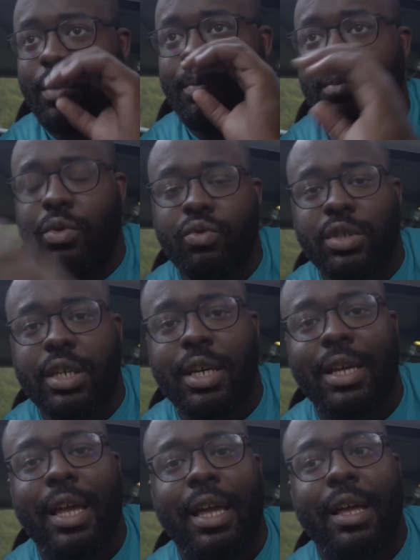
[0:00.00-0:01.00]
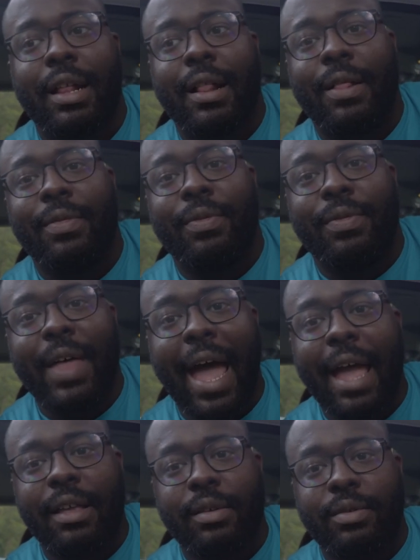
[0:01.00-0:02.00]
or music.
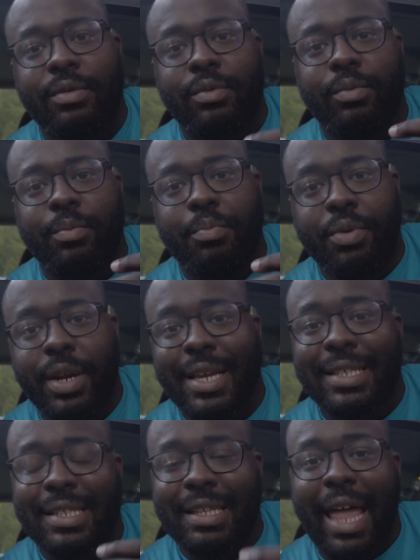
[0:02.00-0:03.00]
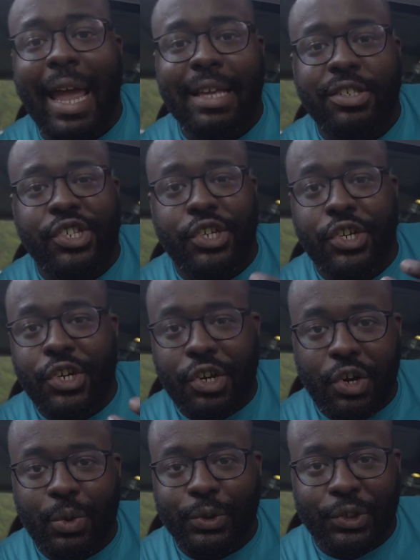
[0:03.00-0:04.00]
That brings light to your
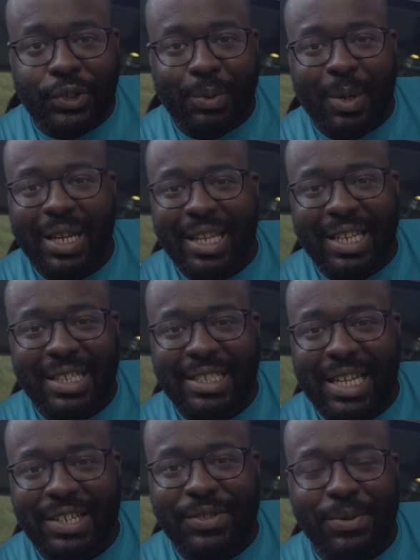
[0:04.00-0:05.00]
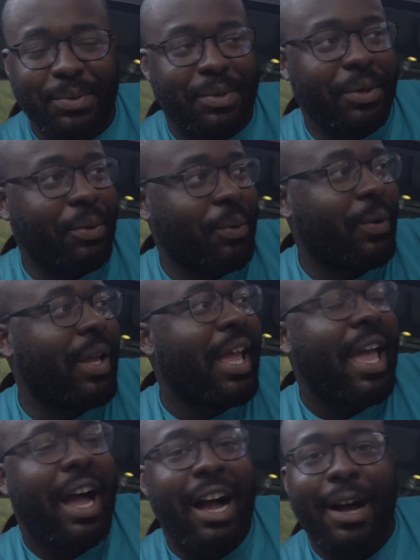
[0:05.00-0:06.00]
culture and what it is that you do.
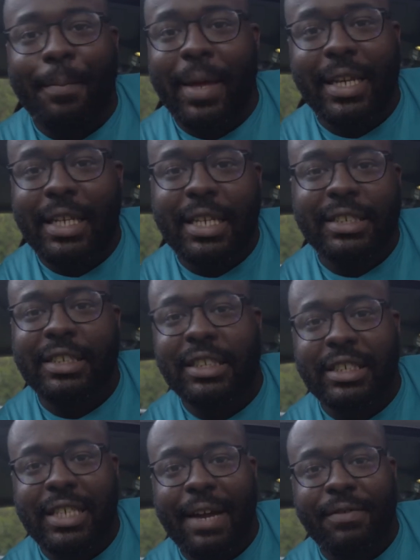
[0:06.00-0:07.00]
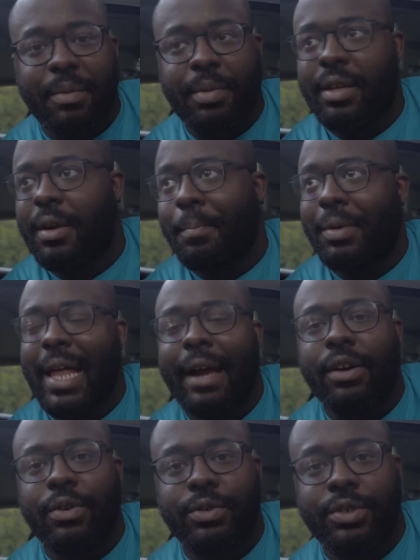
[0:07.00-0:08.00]
Um, and it doesn't just have to be a
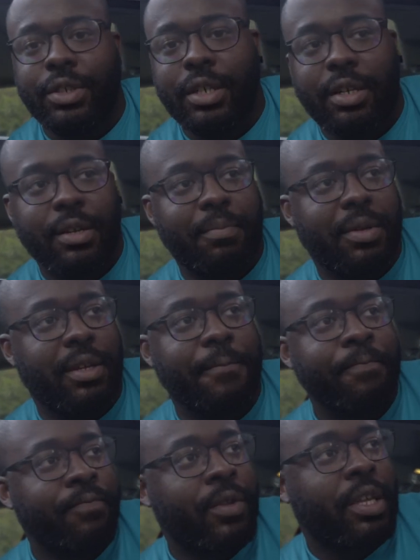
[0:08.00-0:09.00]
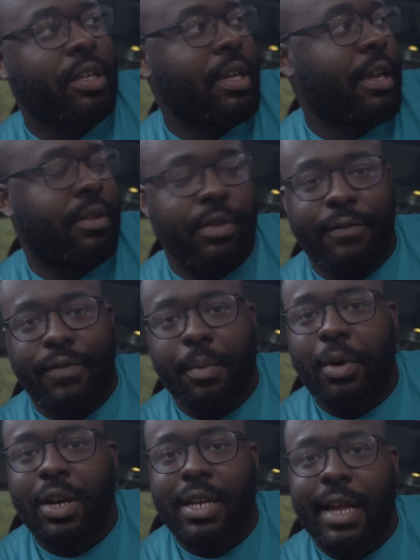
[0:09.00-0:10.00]
black culture. It could be yeah, if
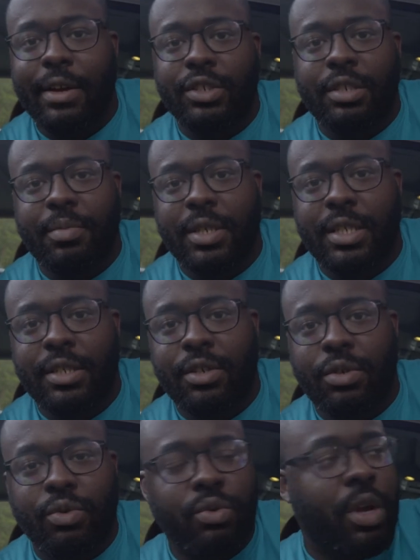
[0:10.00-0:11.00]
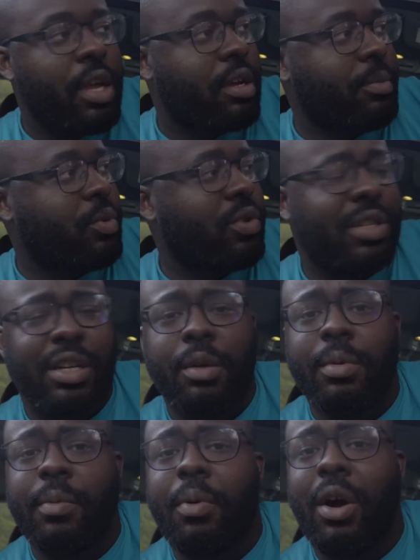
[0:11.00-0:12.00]
you're part of the LGBTQ community. It
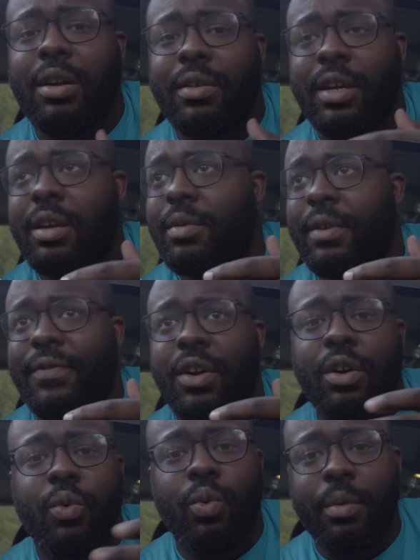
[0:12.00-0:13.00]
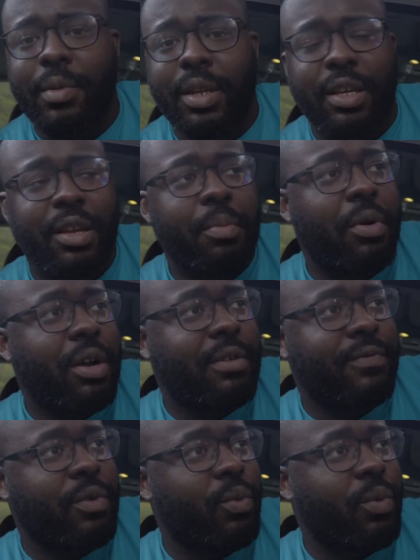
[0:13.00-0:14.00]
could be part of could, if you're a woman and you're part of the